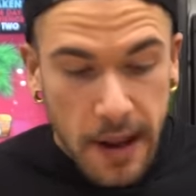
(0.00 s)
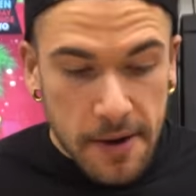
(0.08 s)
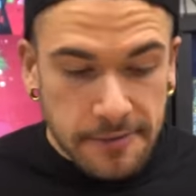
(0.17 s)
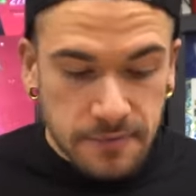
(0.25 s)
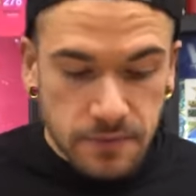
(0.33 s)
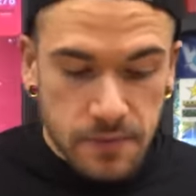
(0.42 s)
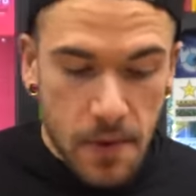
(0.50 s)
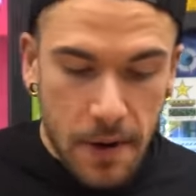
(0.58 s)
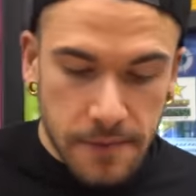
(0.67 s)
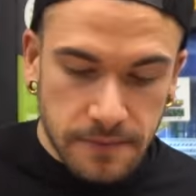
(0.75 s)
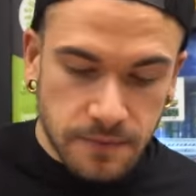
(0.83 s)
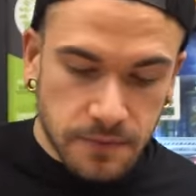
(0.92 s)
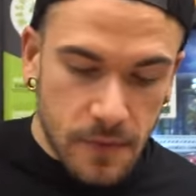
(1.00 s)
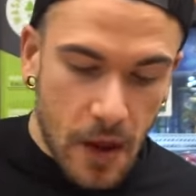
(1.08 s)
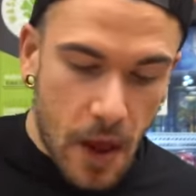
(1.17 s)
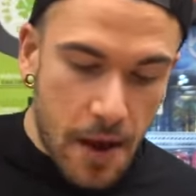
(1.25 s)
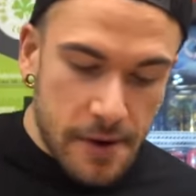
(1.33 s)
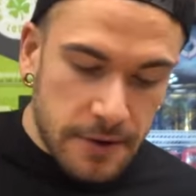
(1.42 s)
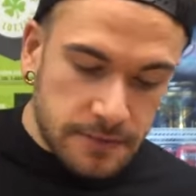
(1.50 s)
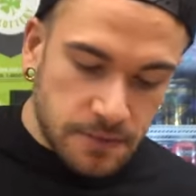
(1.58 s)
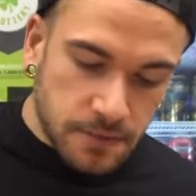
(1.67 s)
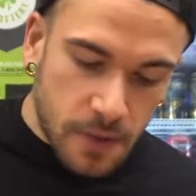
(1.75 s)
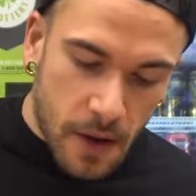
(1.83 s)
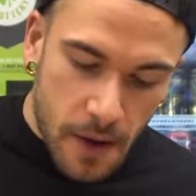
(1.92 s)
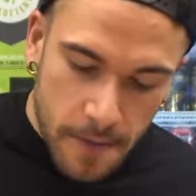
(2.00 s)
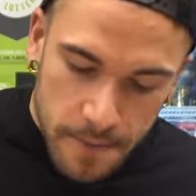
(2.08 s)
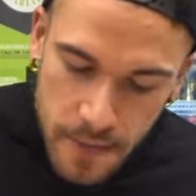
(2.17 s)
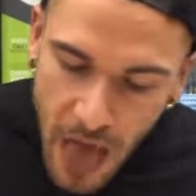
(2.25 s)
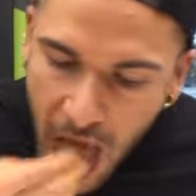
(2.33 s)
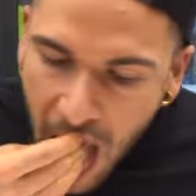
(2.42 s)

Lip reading: tacos in 4 minutes before he started this.